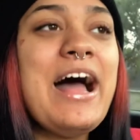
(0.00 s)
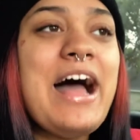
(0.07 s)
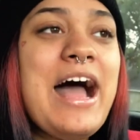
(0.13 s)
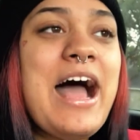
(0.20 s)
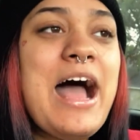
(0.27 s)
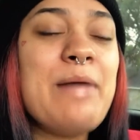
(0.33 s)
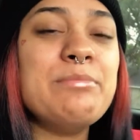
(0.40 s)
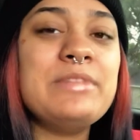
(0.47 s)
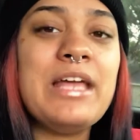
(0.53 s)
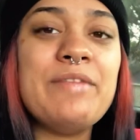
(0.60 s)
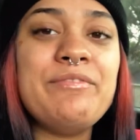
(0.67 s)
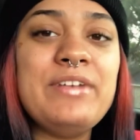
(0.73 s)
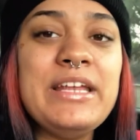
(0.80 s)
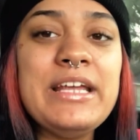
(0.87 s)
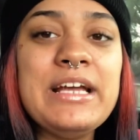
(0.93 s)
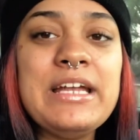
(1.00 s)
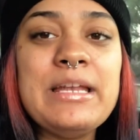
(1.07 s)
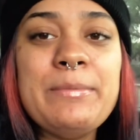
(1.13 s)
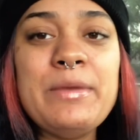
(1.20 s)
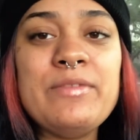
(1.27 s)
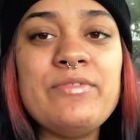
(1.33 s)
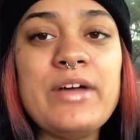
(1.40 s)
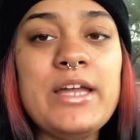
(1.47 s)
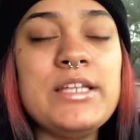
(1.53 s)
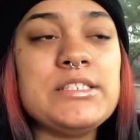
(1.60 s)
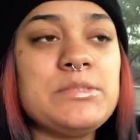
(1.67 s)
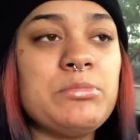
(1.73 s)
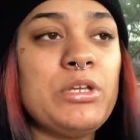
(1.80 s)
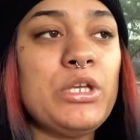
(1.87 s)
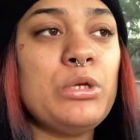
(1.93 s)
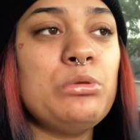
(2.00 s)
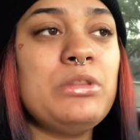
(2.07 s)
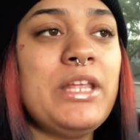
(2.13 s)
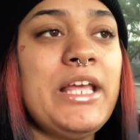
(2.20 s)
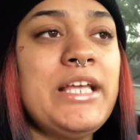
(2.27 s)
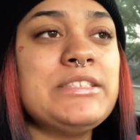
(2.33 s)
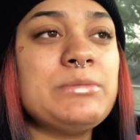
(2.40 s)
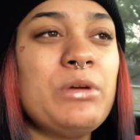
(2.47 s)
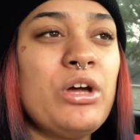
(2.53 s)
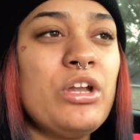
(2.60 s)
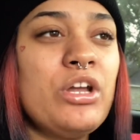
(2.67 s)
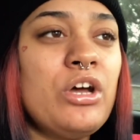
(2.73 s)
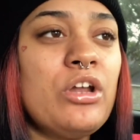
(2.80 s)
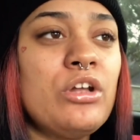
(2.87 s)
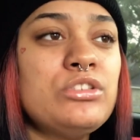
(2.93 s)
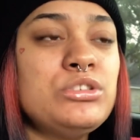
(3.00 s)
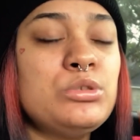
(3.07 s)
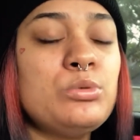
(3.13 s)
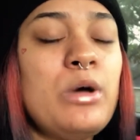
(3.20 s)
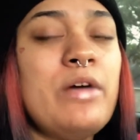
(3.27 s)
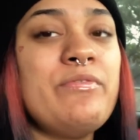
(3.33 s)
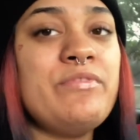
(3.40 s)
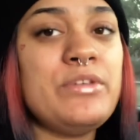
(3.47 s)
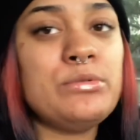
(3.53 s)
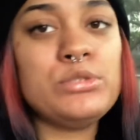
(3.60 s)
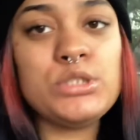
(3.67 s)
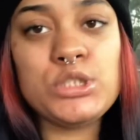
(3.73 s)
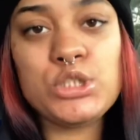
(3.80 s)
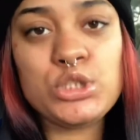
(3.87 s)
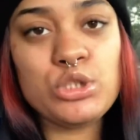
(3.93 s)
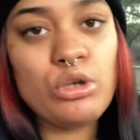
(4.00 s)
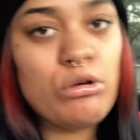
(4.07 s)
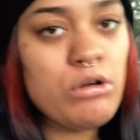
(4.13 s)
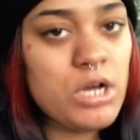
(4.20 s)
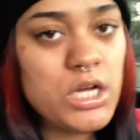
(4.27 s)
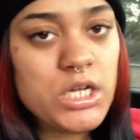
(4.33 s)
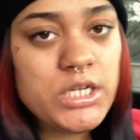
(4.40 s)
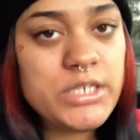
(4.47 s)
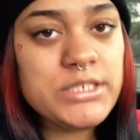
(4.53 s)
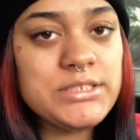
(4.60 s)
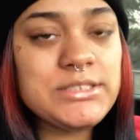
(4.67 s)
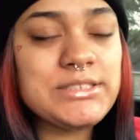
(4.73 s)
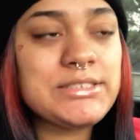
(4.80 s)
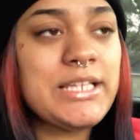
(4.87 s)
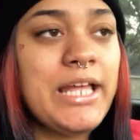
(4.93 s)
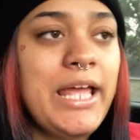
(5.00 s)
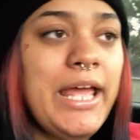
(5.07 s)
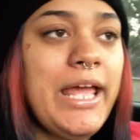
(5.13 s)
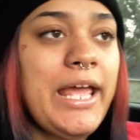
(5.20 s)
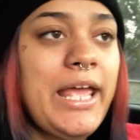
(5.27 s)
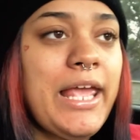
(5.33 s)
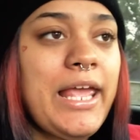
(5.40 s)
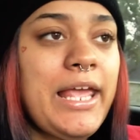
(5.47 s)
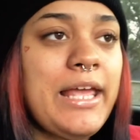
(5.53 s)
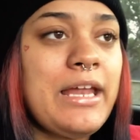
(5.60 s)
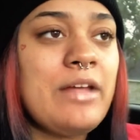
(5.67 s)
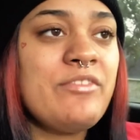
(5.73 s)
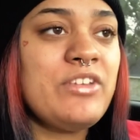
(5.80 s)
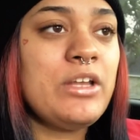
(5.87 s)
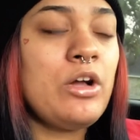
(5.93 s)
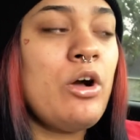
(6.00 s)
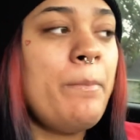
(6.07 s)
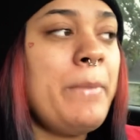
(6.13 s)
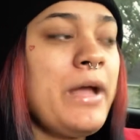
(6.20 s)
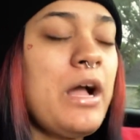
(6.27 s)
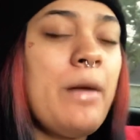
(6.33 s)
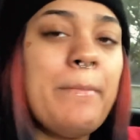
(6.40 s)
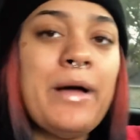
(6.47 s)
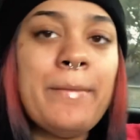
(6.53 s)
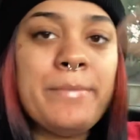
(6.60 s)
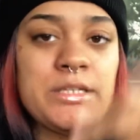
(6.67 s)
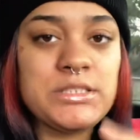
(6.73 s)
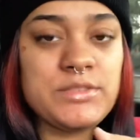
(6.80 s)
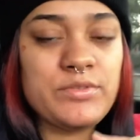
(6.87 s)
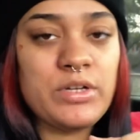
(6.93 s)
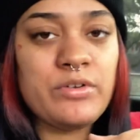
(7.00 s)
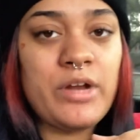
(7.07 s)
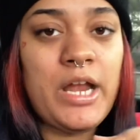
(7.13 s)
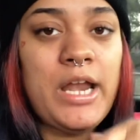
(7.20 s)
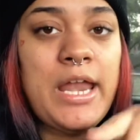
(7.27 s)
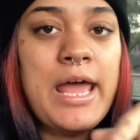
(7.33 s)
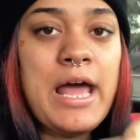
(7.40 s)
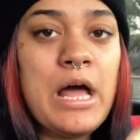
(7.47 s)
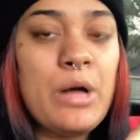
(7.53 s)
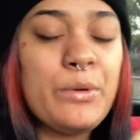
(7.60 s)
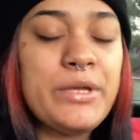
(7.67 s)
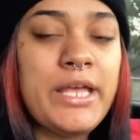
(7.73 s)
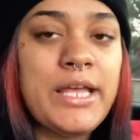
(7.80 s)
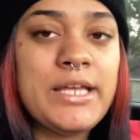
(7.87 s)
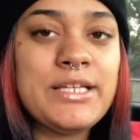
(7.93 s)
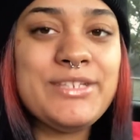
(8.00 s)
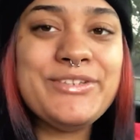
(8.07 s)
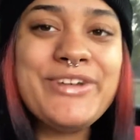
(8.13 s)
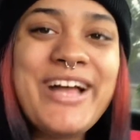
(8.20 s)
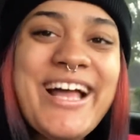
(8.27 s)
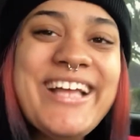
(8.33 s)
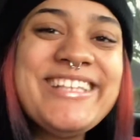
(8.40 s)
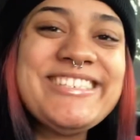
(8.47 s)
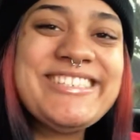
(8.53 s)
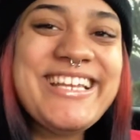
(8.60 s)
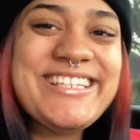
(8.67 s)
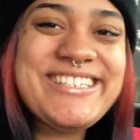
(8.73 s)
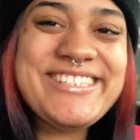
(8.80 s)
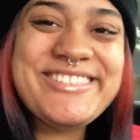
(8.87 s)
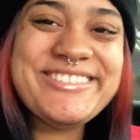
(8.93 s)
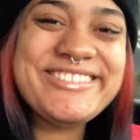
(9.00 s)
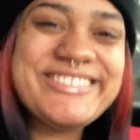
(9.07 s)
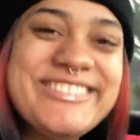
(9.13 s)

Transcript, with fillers: I'm definitely gonna be finding some cute things. We're gonna go to a few stores and I'm gonna go pick up my best friend right now, and you guys stay tuned.